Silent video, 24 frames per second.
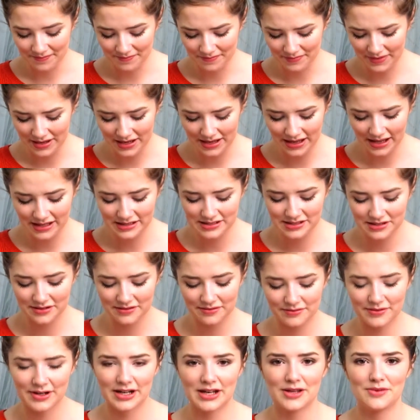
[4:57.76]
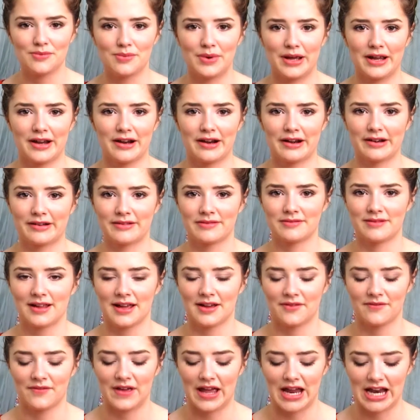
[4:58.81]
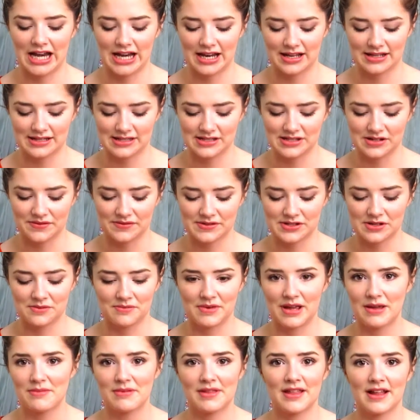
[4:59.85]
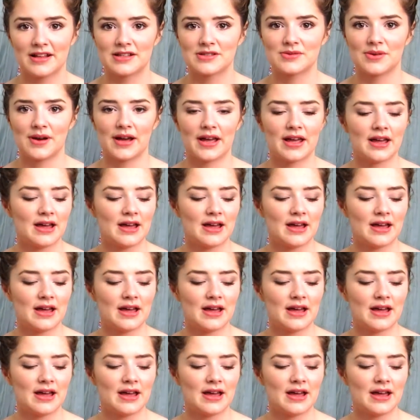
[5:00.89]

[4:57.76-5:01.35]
My hands are really weird and like veiny and stuff, so maybe that's why.